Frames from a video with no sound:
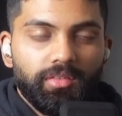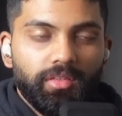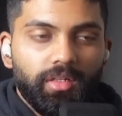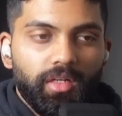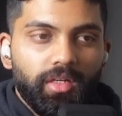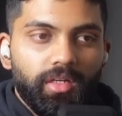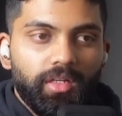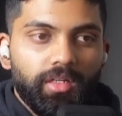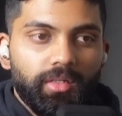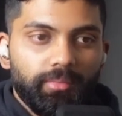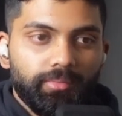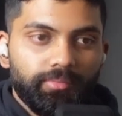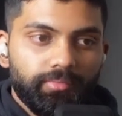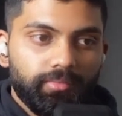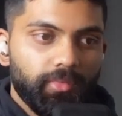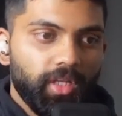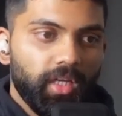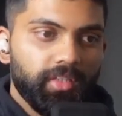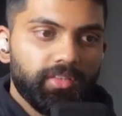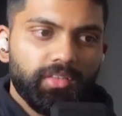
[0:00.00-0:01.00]

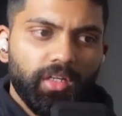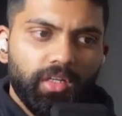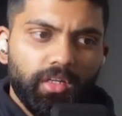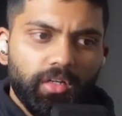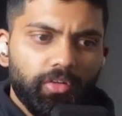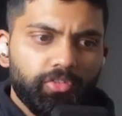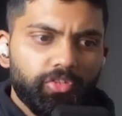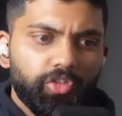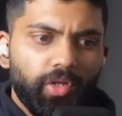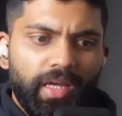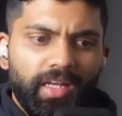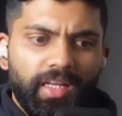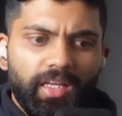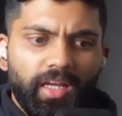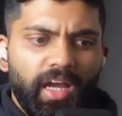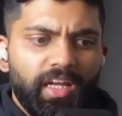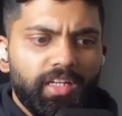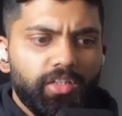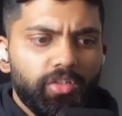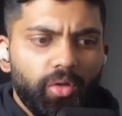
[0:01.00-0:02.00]
I started off training,
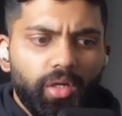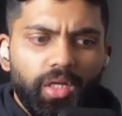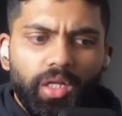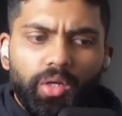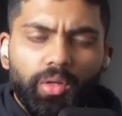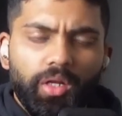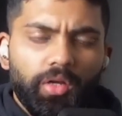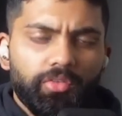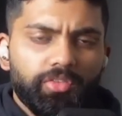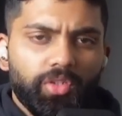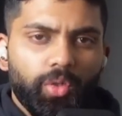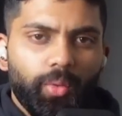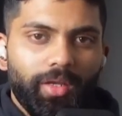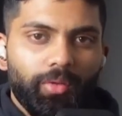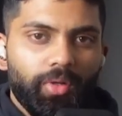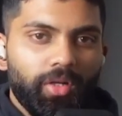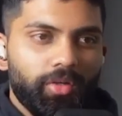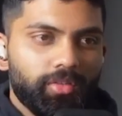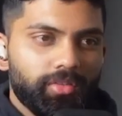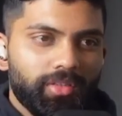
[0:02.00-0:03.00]
I had no idea what I was
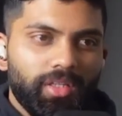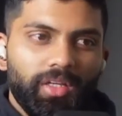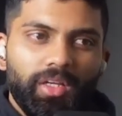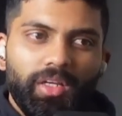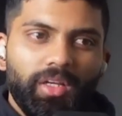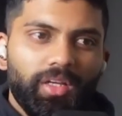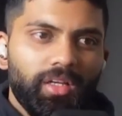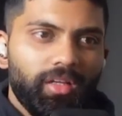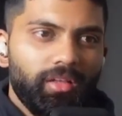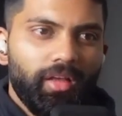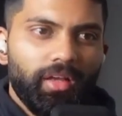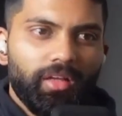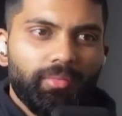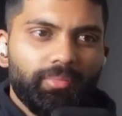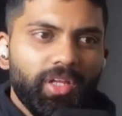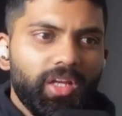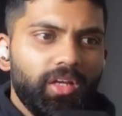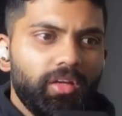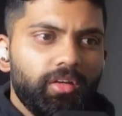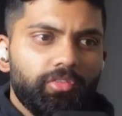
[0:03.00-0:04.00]
doing when I was like
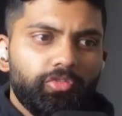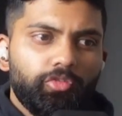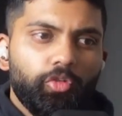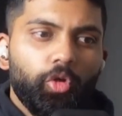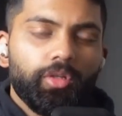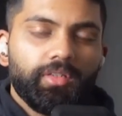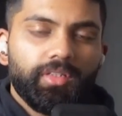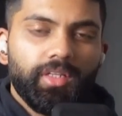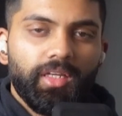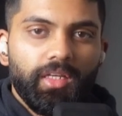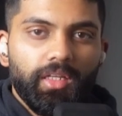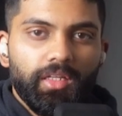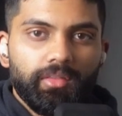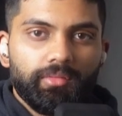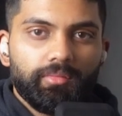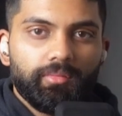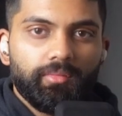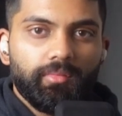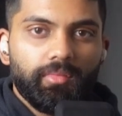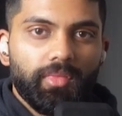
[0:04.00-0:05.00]
14
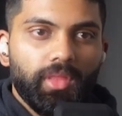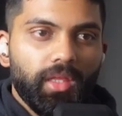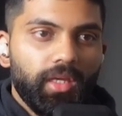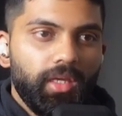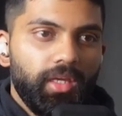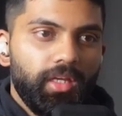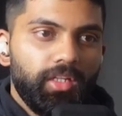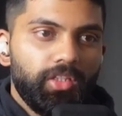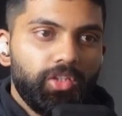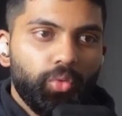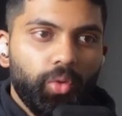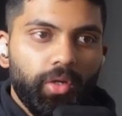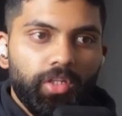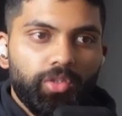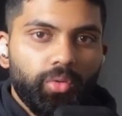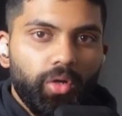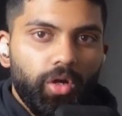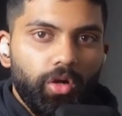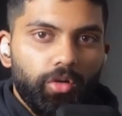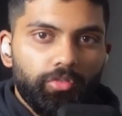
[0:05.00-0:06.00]
in
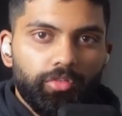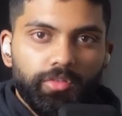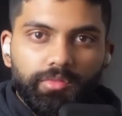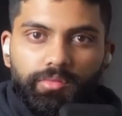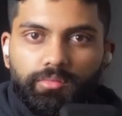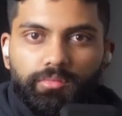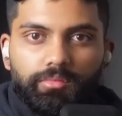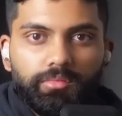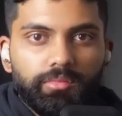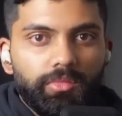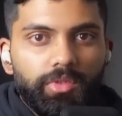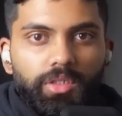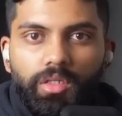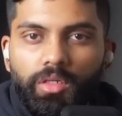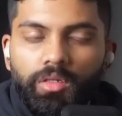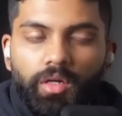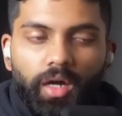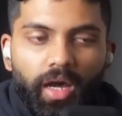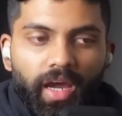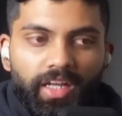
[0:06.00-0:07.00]
2012.
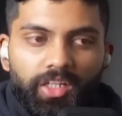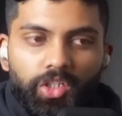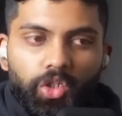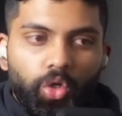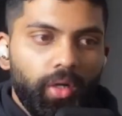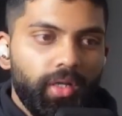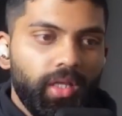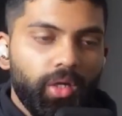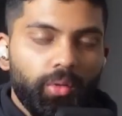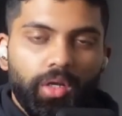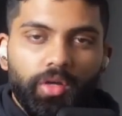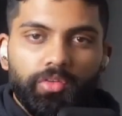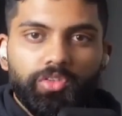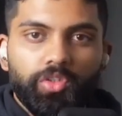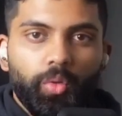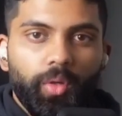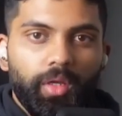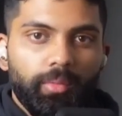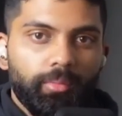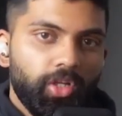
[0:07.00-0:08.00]
I had no idea what I was
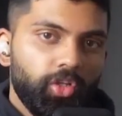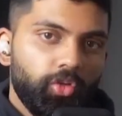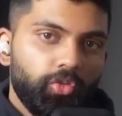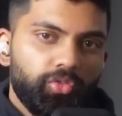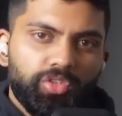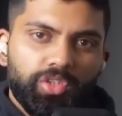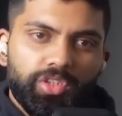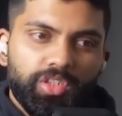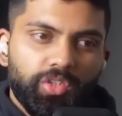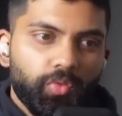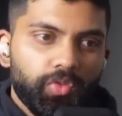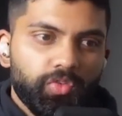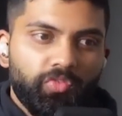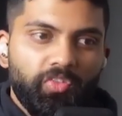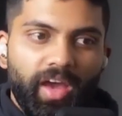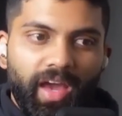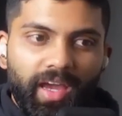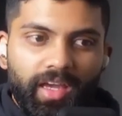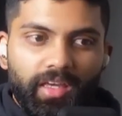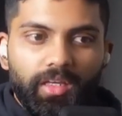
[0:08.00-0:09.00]
doing. My nutrition was
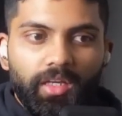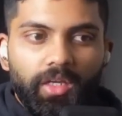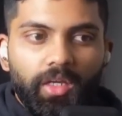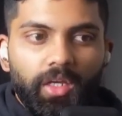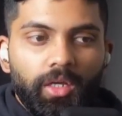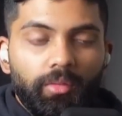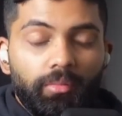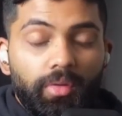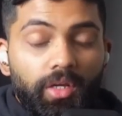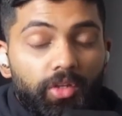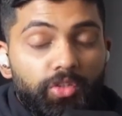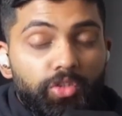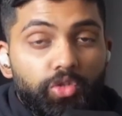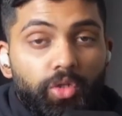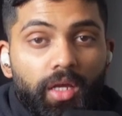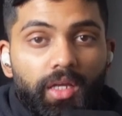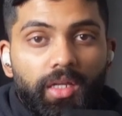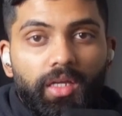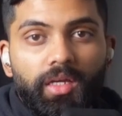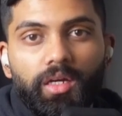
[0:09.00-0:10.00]
back, but I was
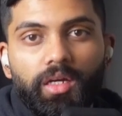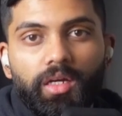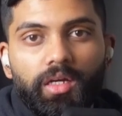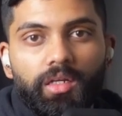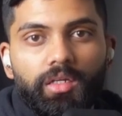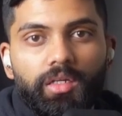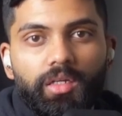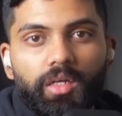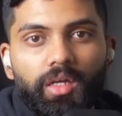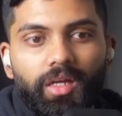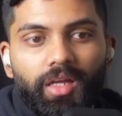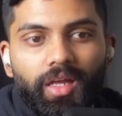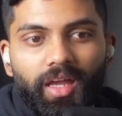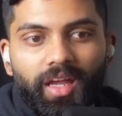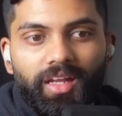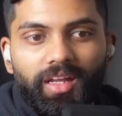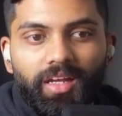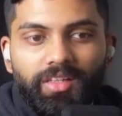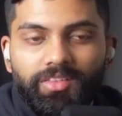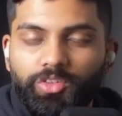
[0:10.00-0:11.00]
training hard
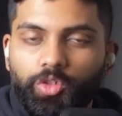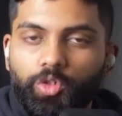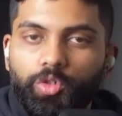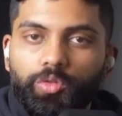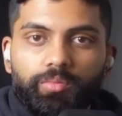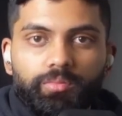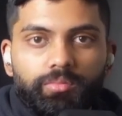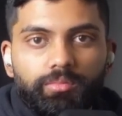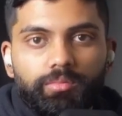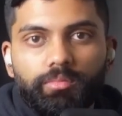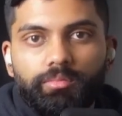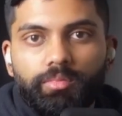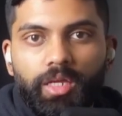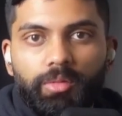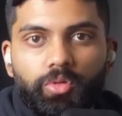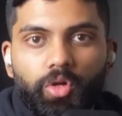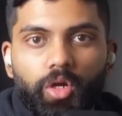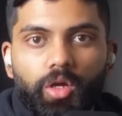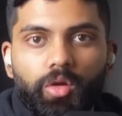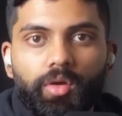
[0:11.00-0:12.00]
and I still
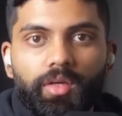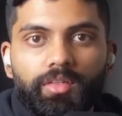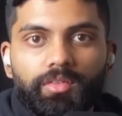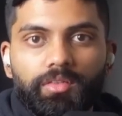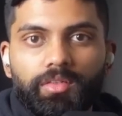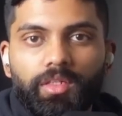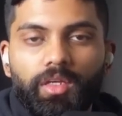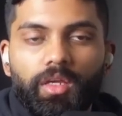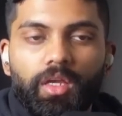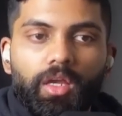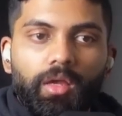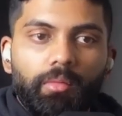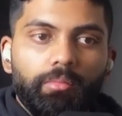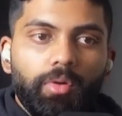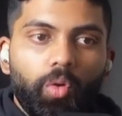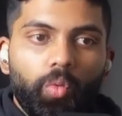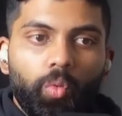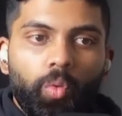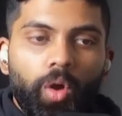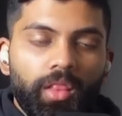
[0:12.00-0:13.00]
made progress.
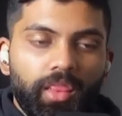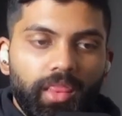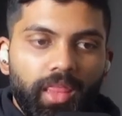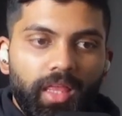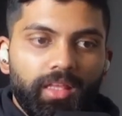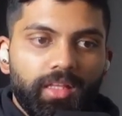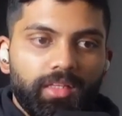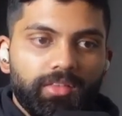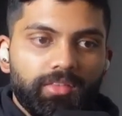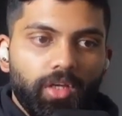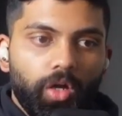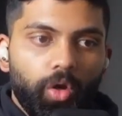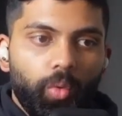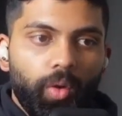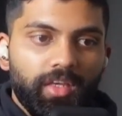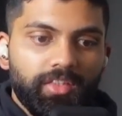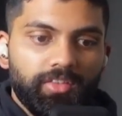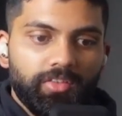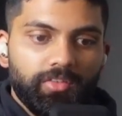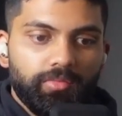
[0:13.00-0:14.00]
But one thing that's
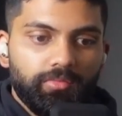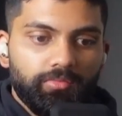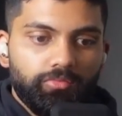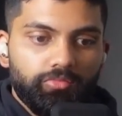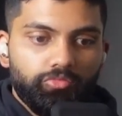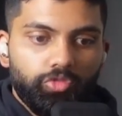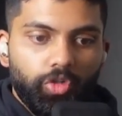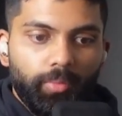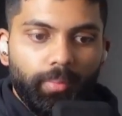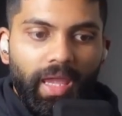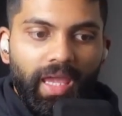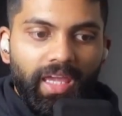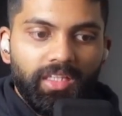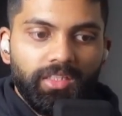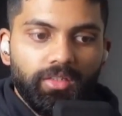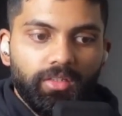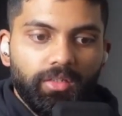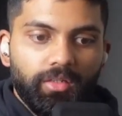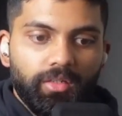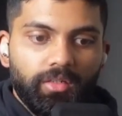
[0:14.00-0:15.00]
always
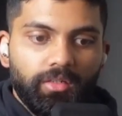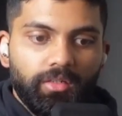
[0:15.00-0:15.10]
remained